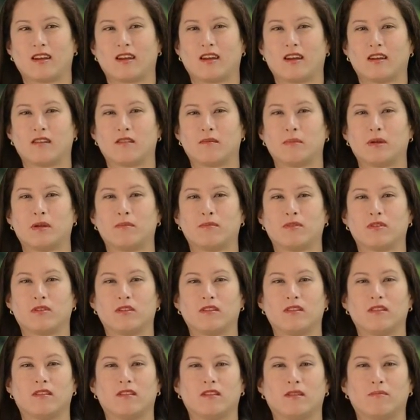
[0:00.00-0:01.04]
I
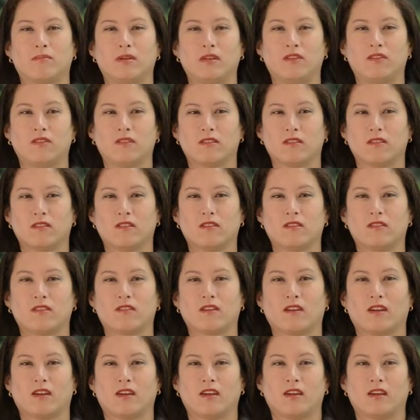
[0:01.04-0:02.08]
remembered the beaches.